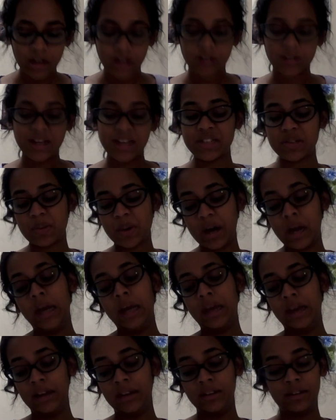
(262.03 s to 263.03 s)
that's
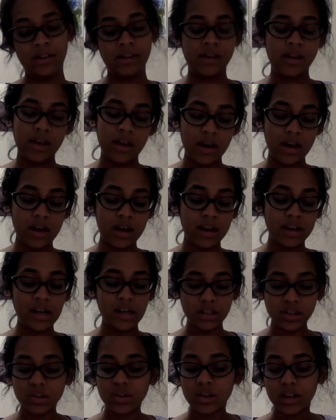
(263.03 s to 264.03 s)
why
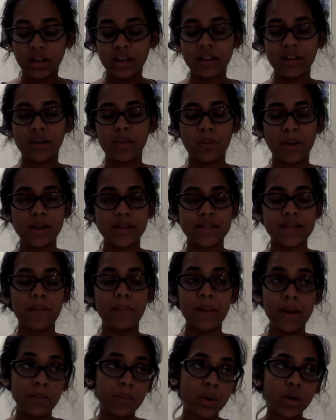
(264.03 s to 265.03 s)
naturally there was a
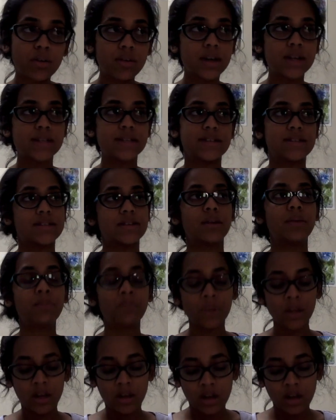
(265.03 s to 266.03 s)
bit more criticism.